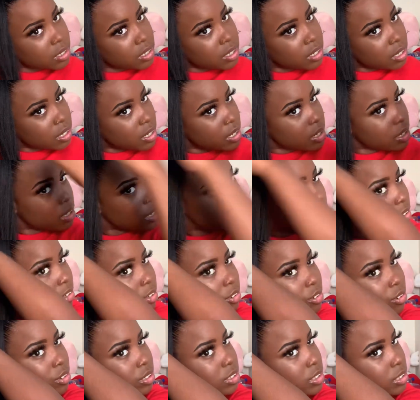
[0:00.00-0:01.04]
And then
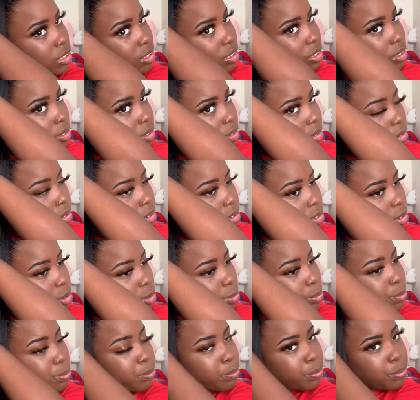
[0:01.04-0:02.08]
you
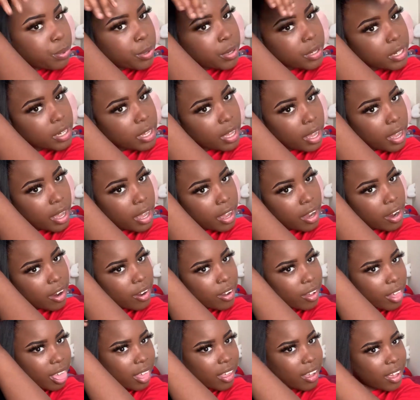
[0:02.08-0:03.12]
put the hair,
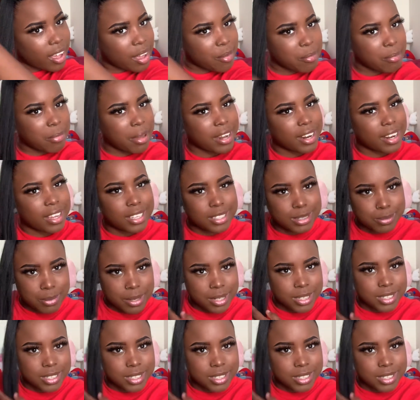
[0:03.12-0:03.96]
I'm bad at explaining